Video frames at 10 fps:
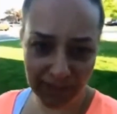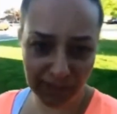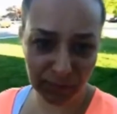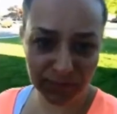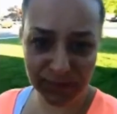
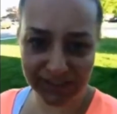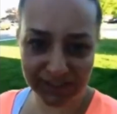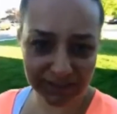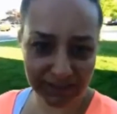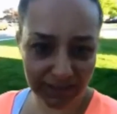and we'll
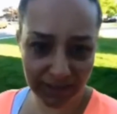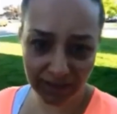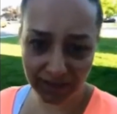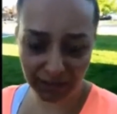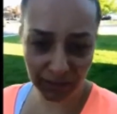just
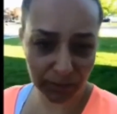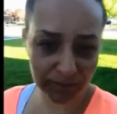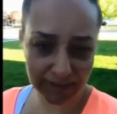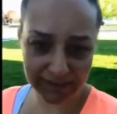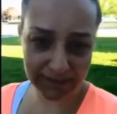get
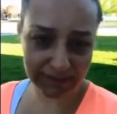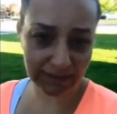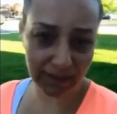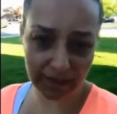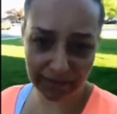through this
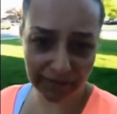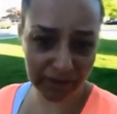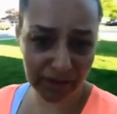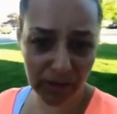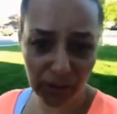life
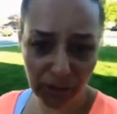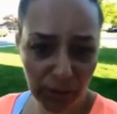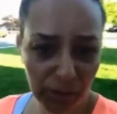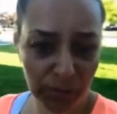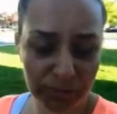
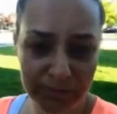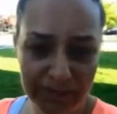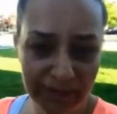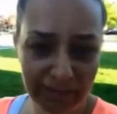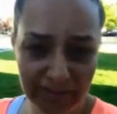one
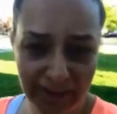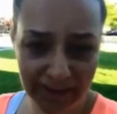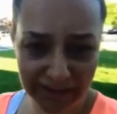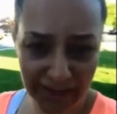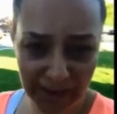minute of it
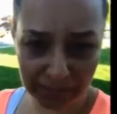at a